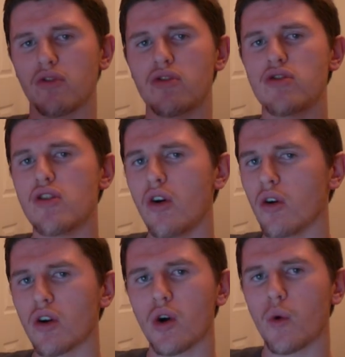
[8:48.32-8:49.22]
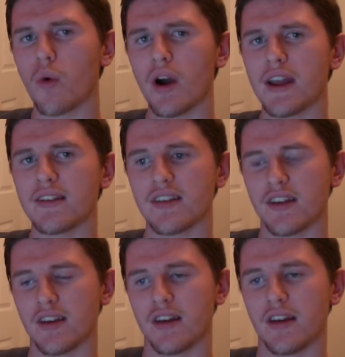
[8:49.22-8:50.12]
not quite
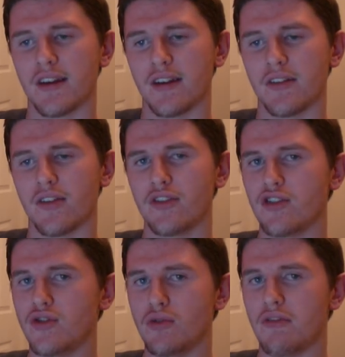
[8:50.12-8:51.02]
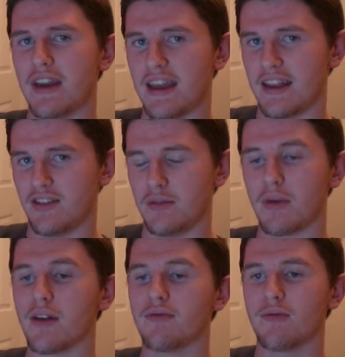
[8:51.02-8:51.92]
to do with it as you
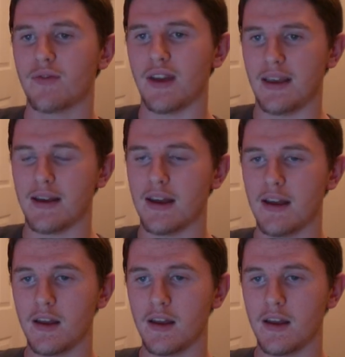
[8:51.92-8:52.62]
might think.